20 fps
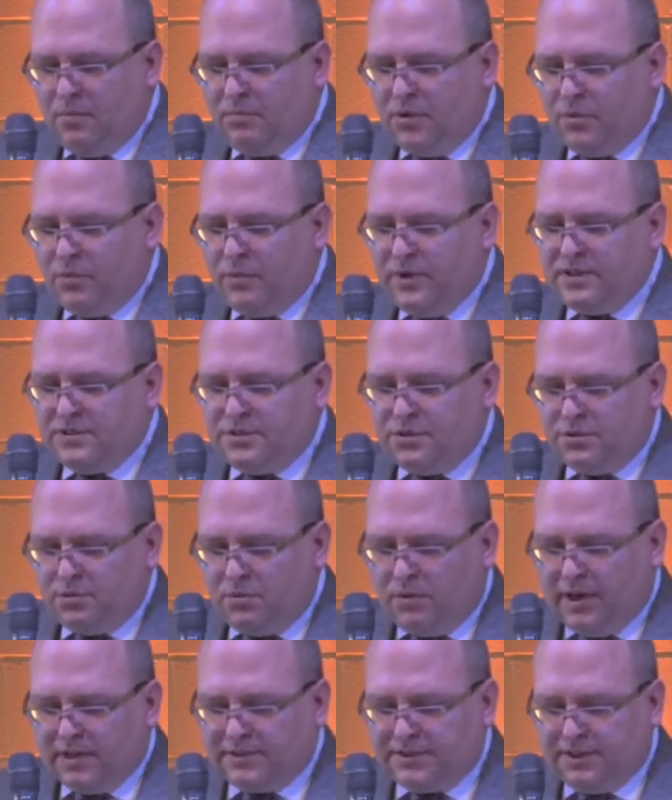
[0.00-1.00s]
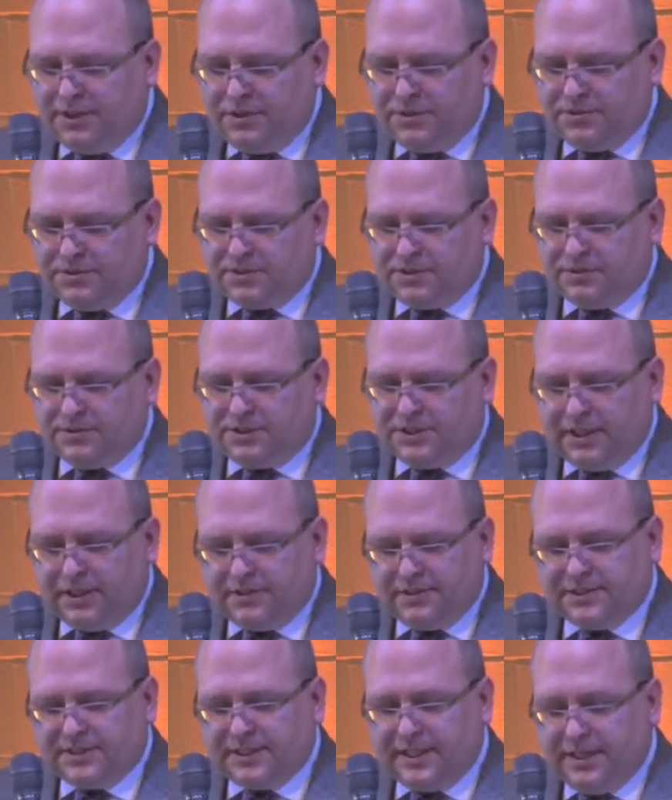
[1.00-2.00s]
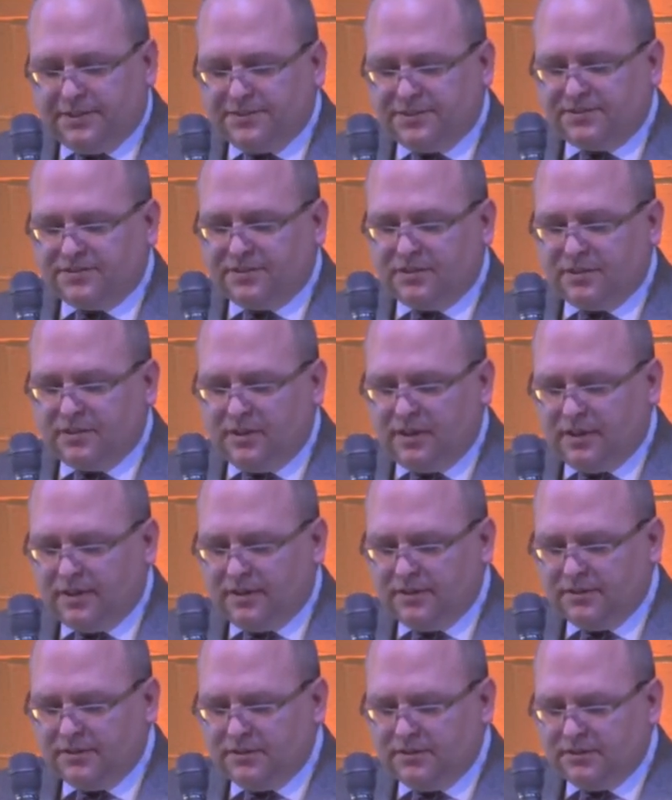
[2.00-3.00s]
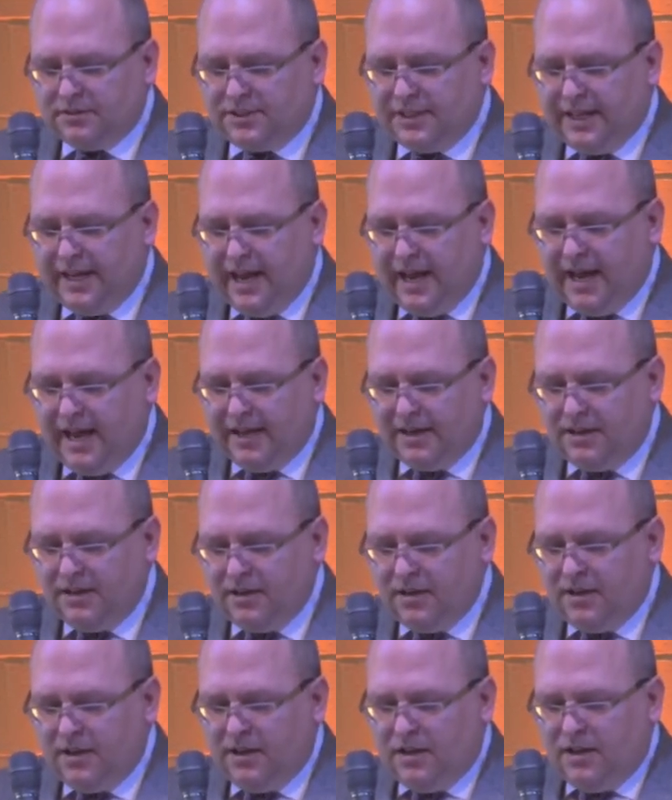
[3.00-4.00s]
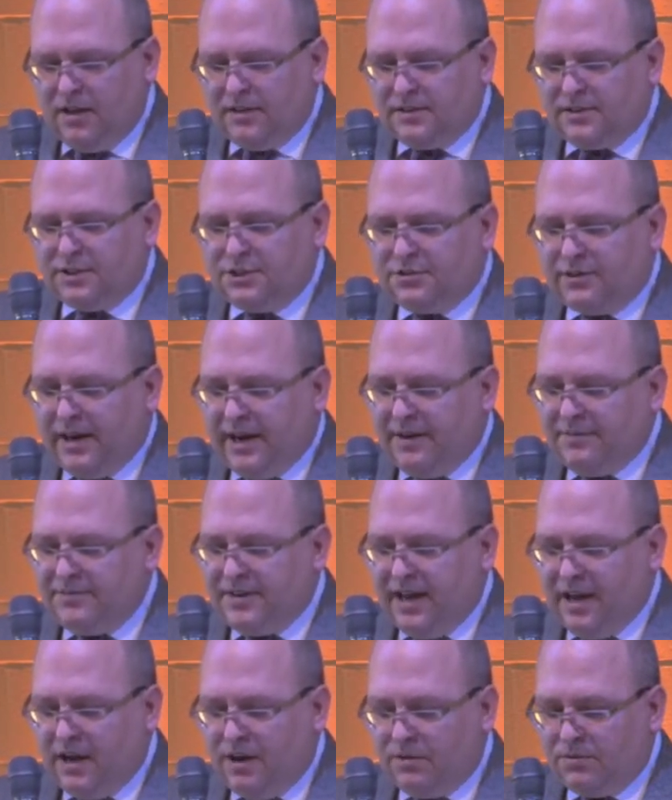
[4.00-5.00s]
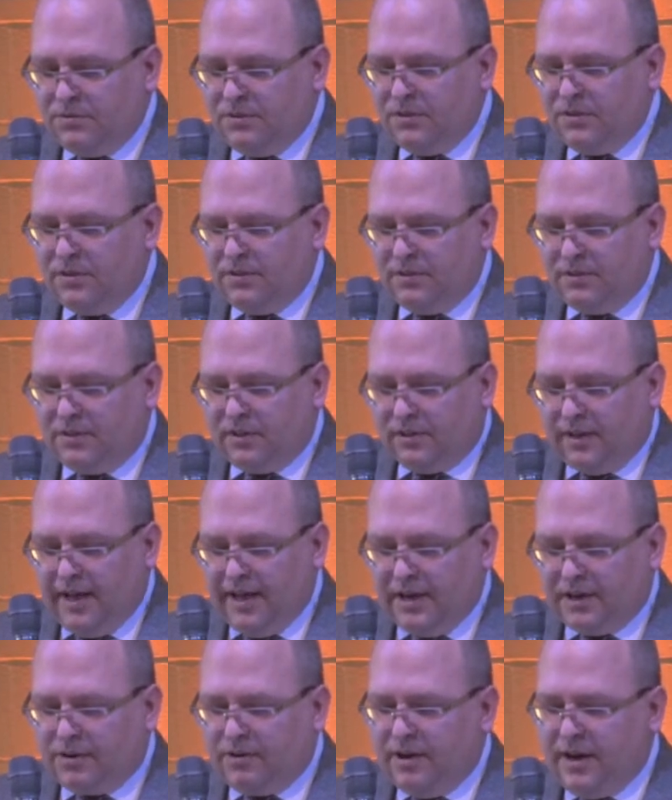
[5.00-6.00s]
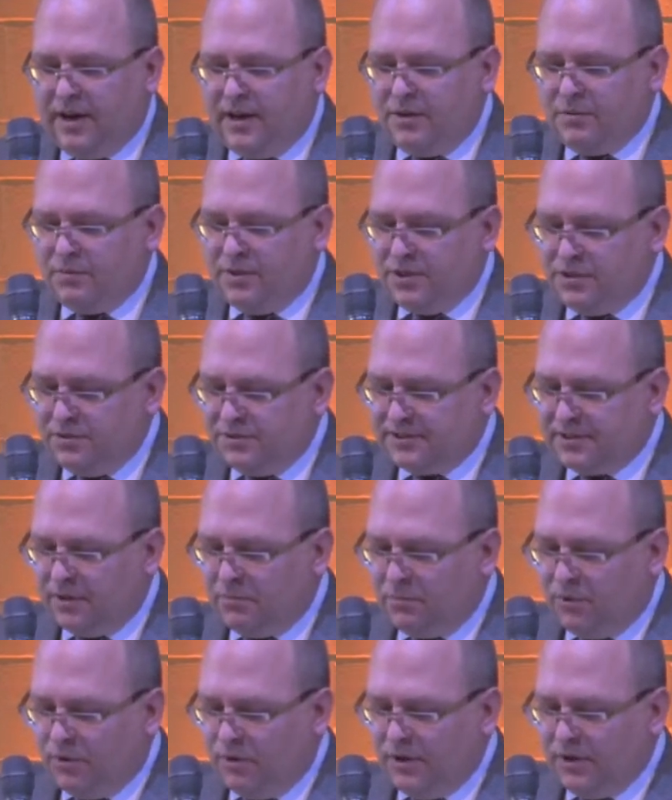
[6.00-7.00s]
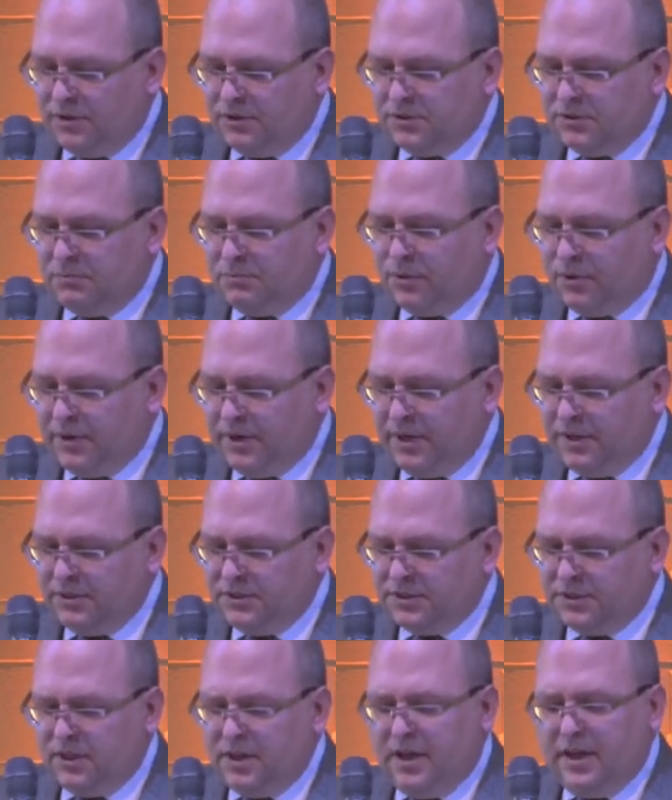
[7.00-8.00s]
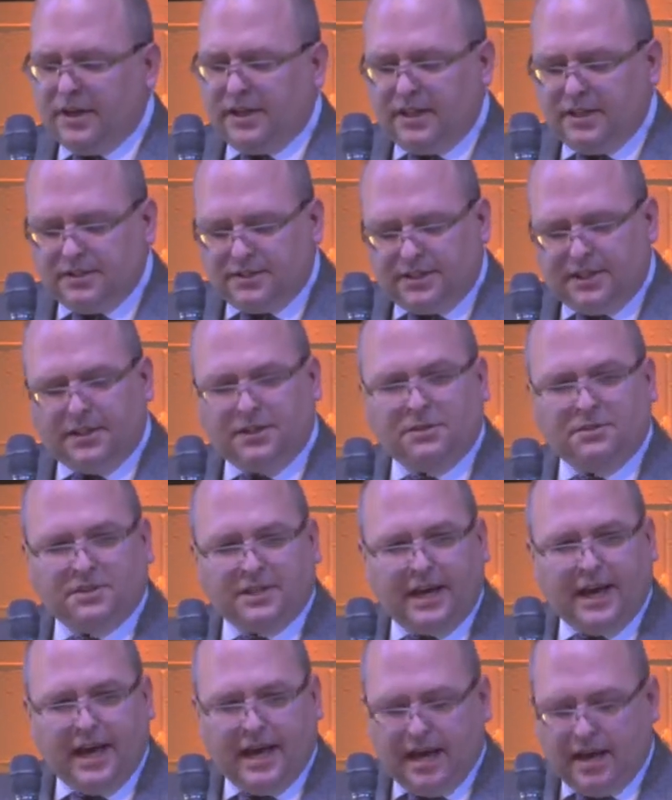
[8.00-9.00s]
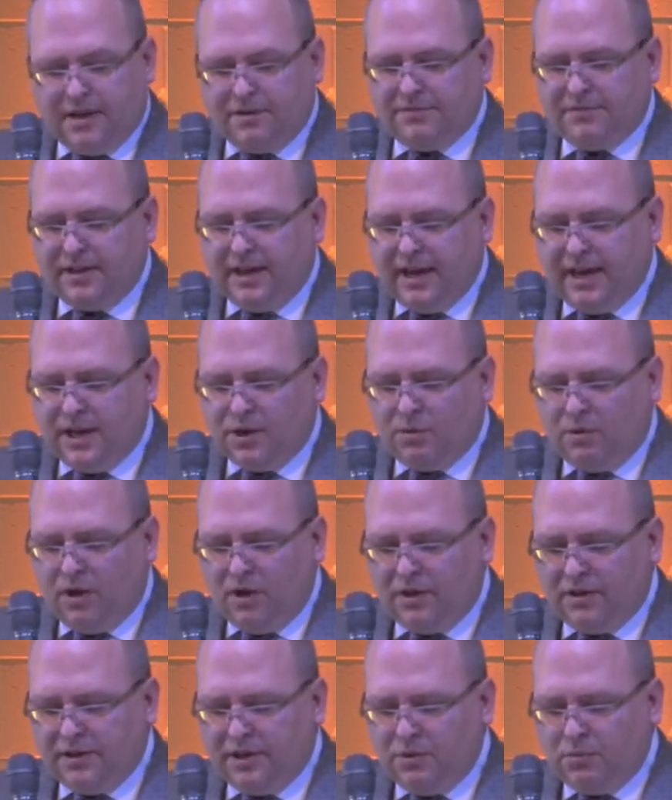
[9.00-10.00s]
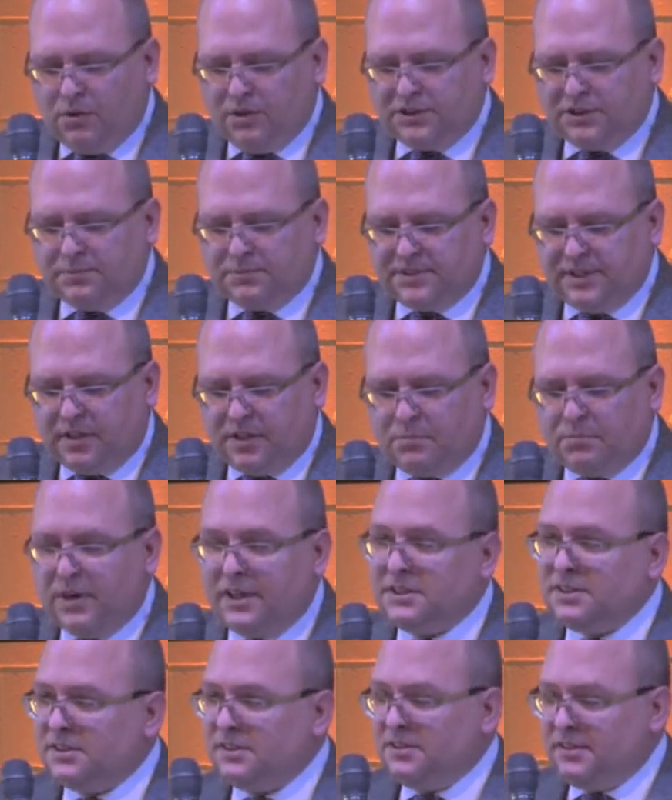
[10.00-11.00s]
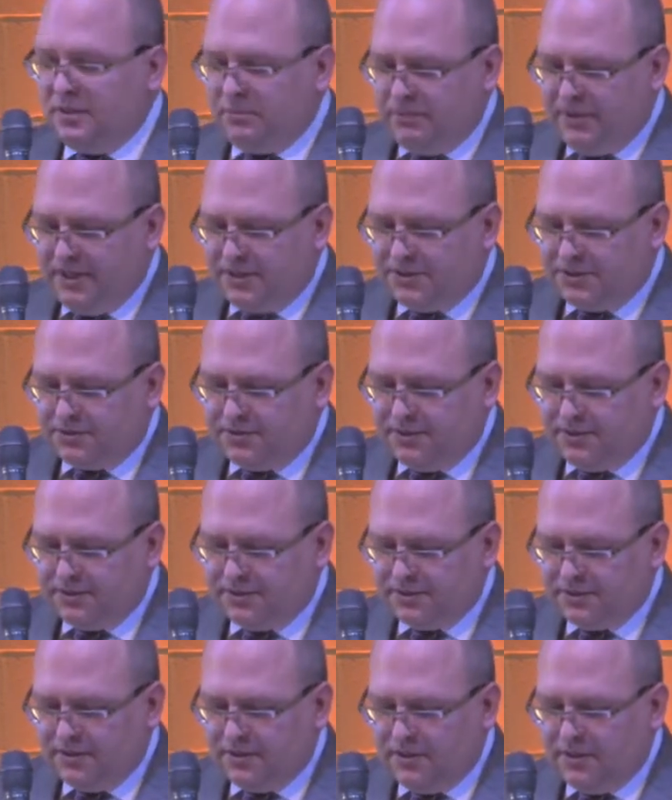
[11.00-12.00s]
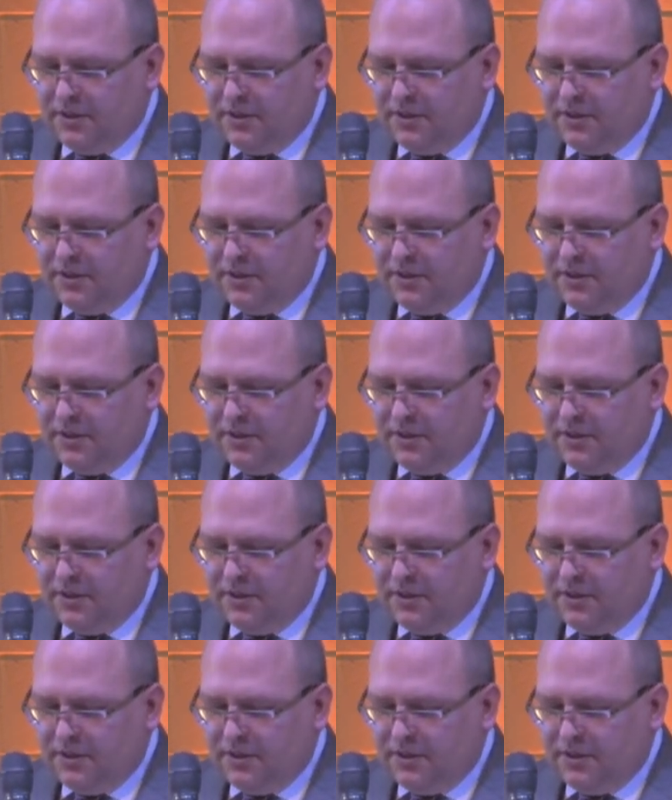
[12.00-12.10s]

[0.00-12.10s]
But we do want to use those generous gifts to God to drive down the line of credit, reduce our mortgage, continue to have the high-quality worship celebration and ministries,